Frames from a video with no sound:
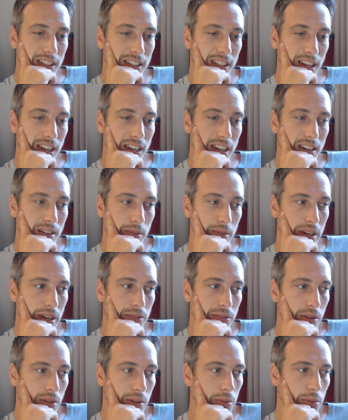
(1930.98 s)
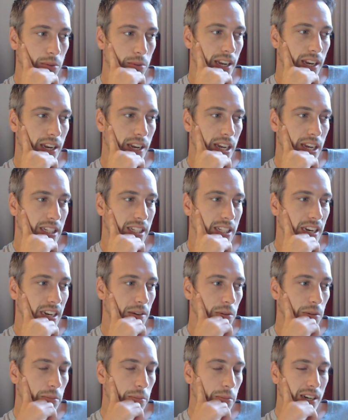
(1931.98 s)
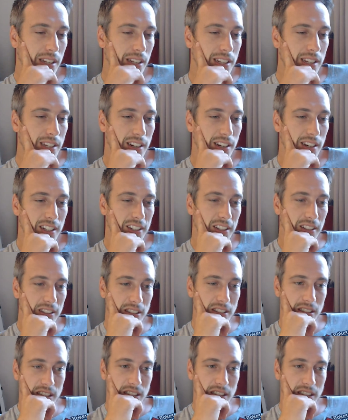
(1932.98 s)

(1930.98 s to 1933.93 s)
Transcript: yeah. I mean, if I would play at night, then I would barely see her, you know.